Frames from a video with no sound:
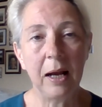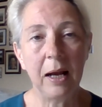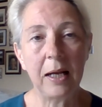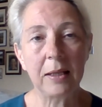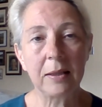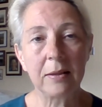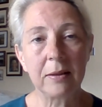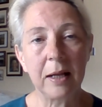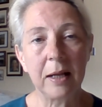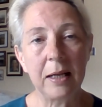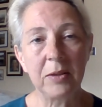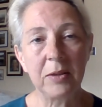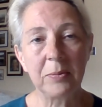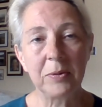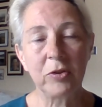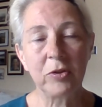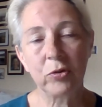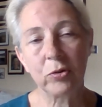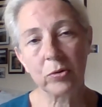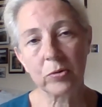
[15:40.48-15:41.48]
and
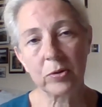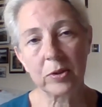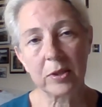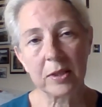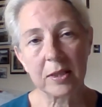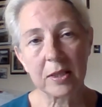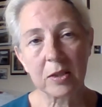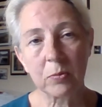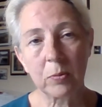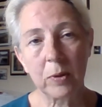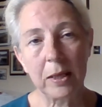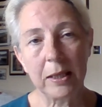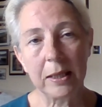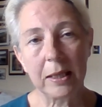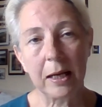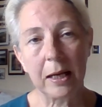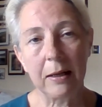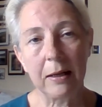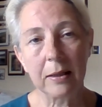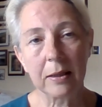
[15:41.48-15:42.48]
endometriosis is where you
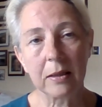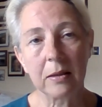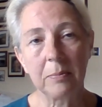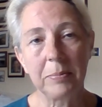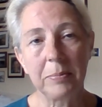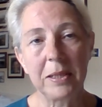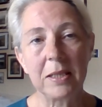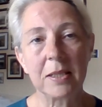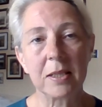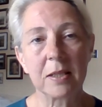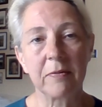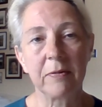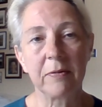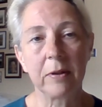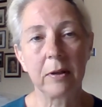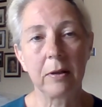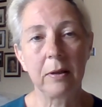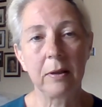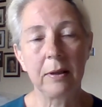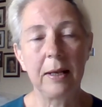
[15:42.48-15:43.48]
get little bits of
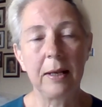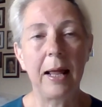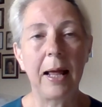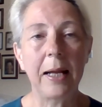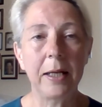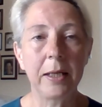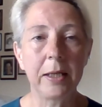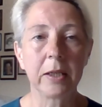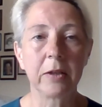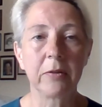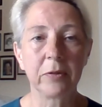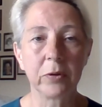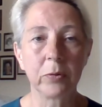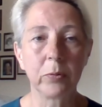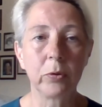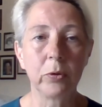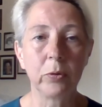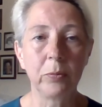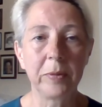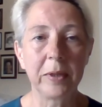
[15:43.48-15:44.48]
the lining of the
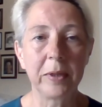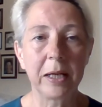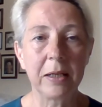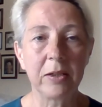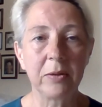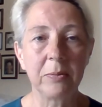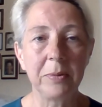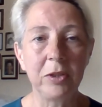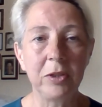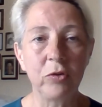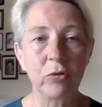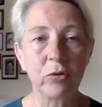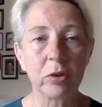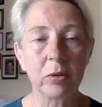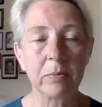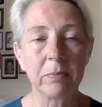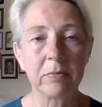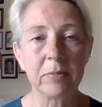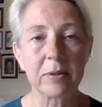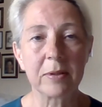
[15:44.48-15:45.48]
womb, the
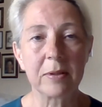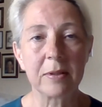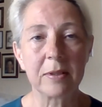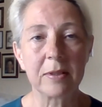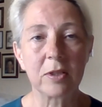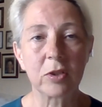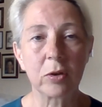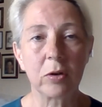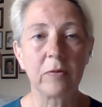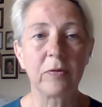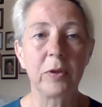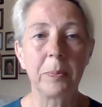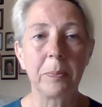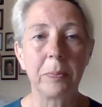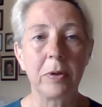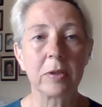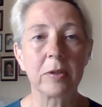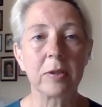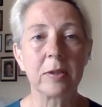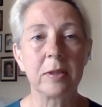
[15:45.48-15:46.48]
endometrium, sort of
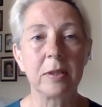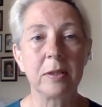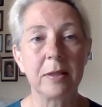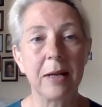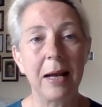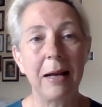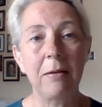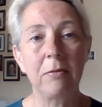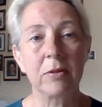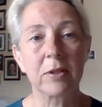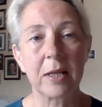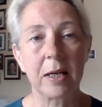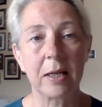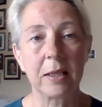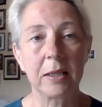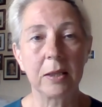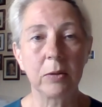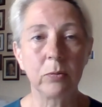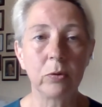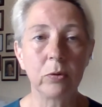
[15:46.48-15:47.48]
deposited
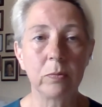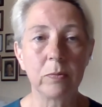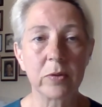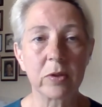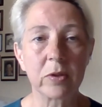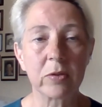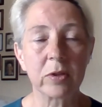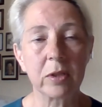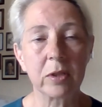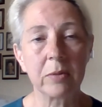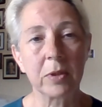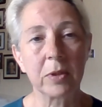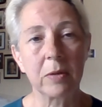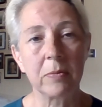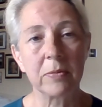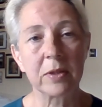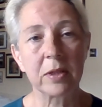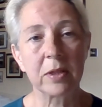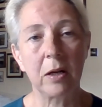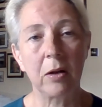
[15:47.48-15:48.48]
outside the womb. So
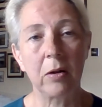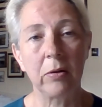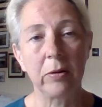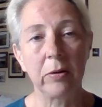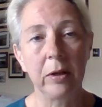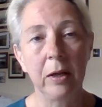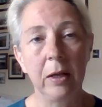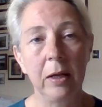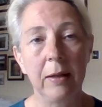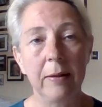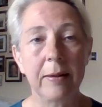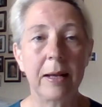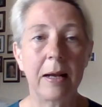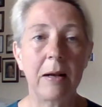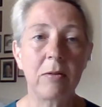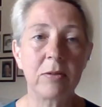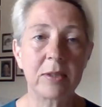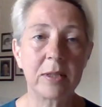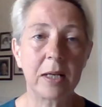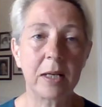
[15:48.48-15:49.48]
sometimes on the
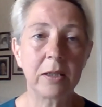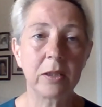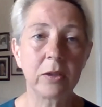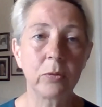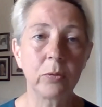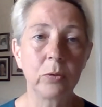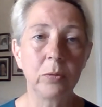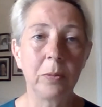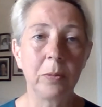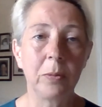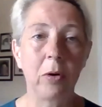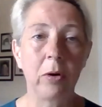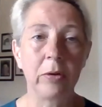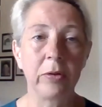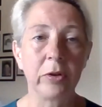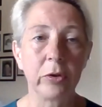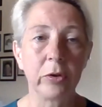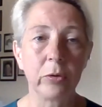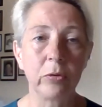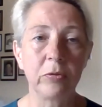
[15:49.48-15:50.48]
outside of the womb or
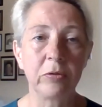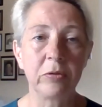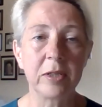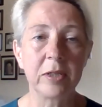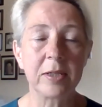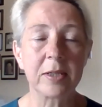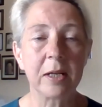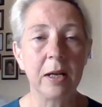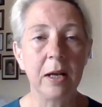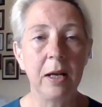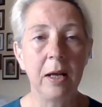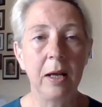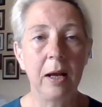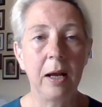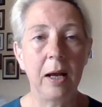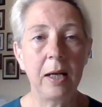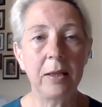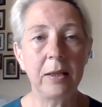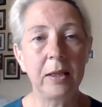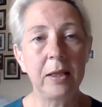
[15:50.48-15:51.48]
on the ovaries.
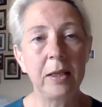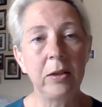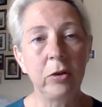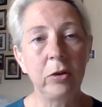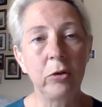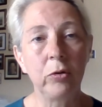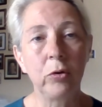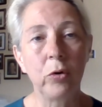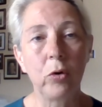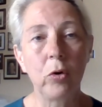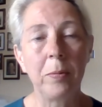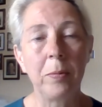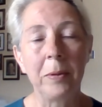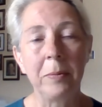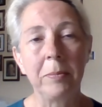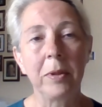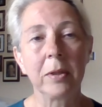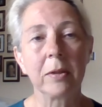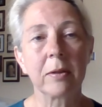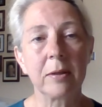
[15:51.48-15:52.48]
And in the
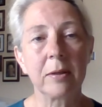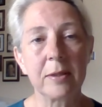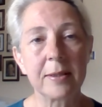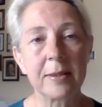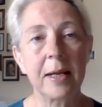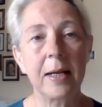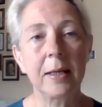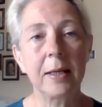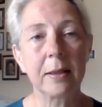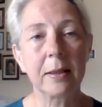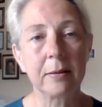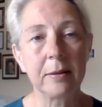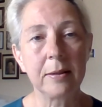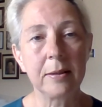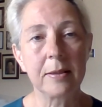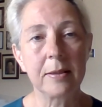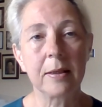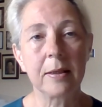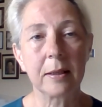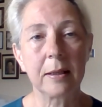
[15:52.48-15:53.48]
normal monthly cycle,
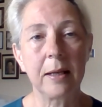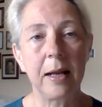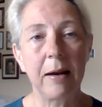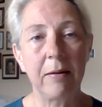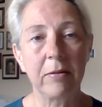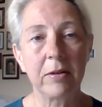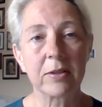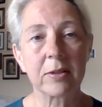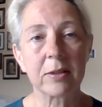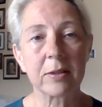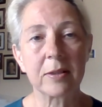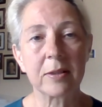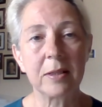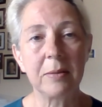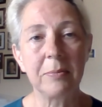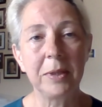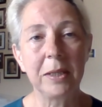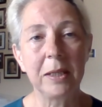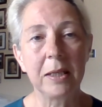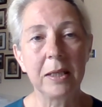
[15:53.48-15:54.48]
these little areas are
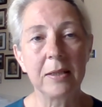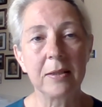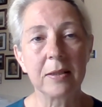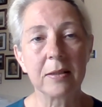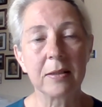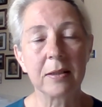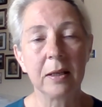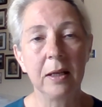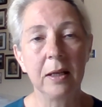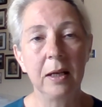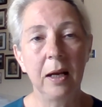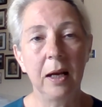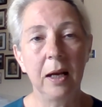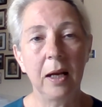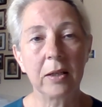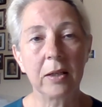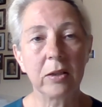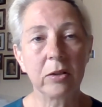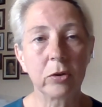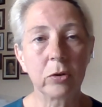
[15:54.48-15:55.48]
stimulated
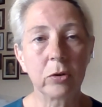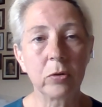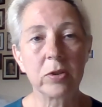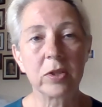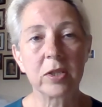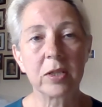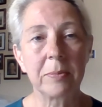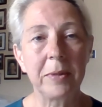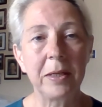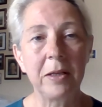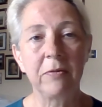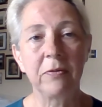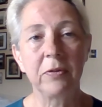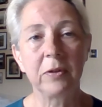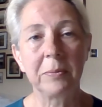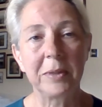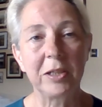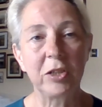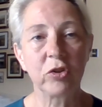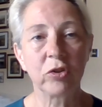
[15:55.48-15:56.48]
and can cause some
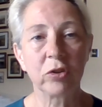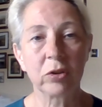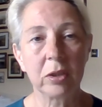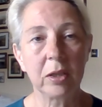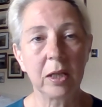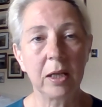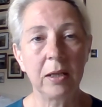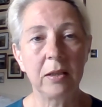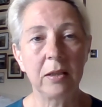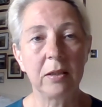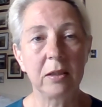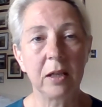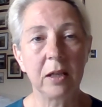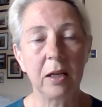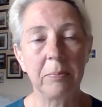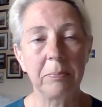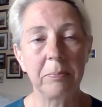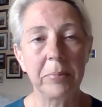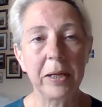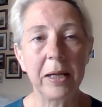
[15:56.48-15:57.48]
inflammation and
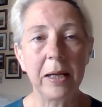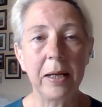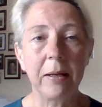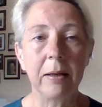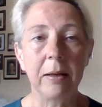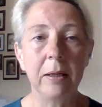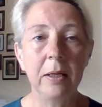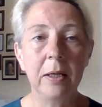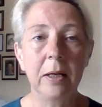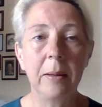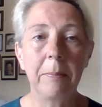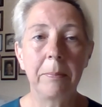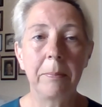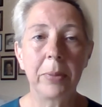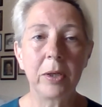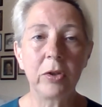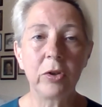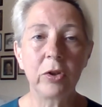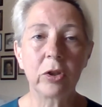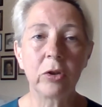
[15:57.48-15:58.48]
pain.
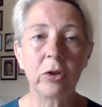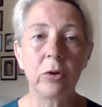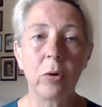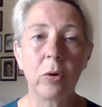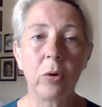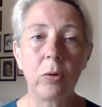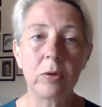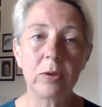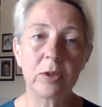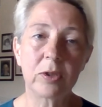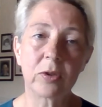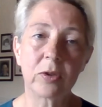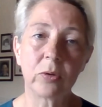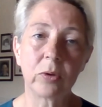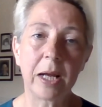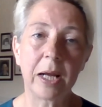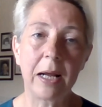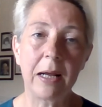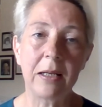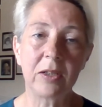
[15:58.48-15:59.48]
But you can also
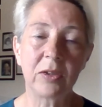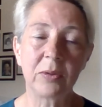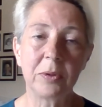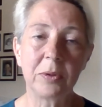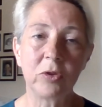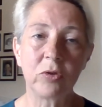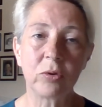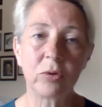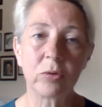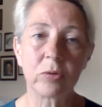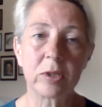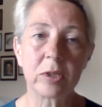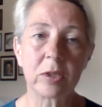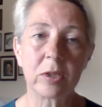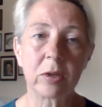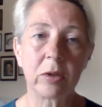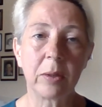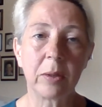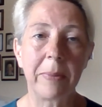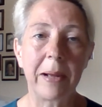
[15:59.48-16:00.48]
get endometriosis
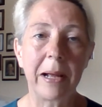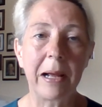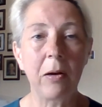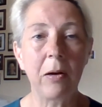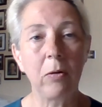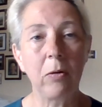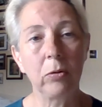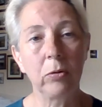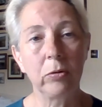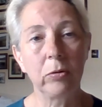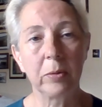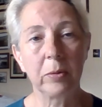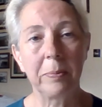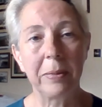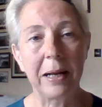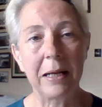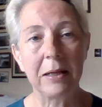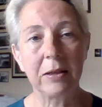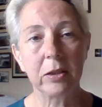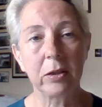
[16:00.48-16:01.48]
on the bowel or the
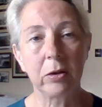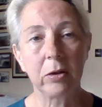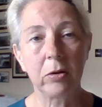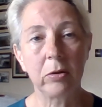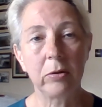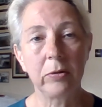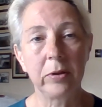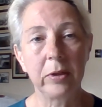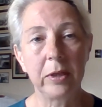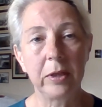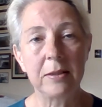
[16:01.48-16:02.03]
bladder, on